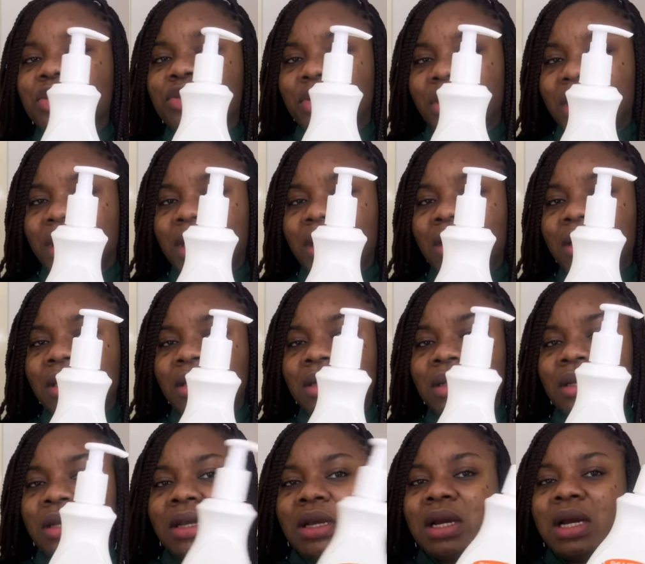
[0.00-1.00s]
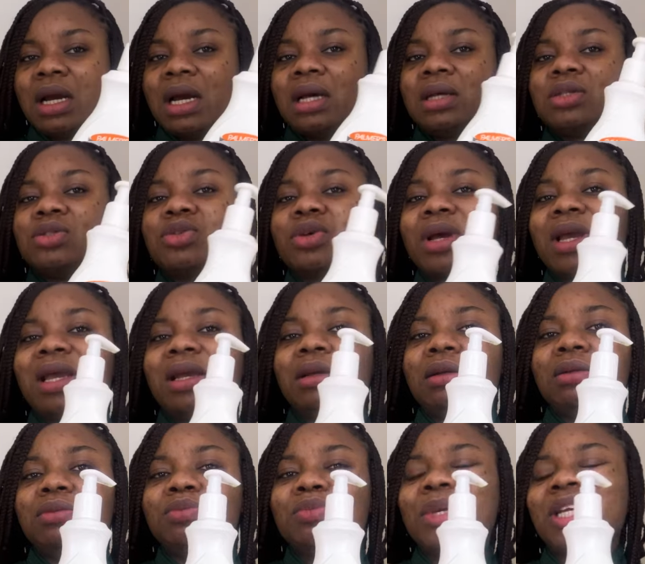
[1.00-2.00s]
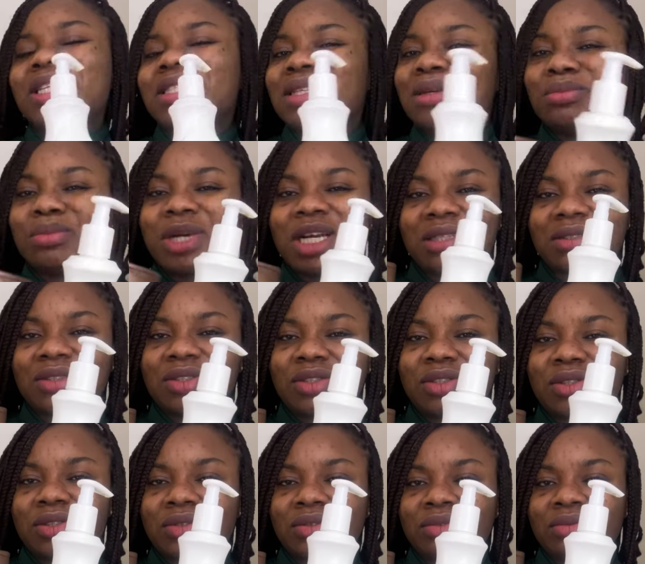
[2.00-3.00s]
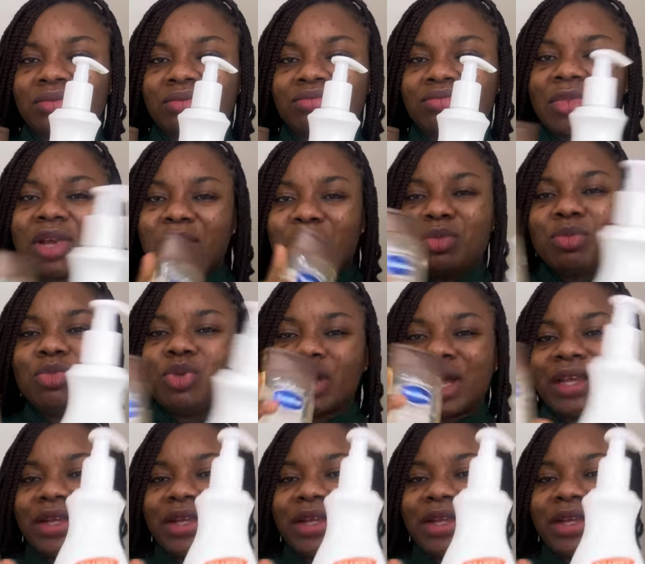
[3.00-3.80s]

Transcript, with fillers: dry so i mix and match I'm, i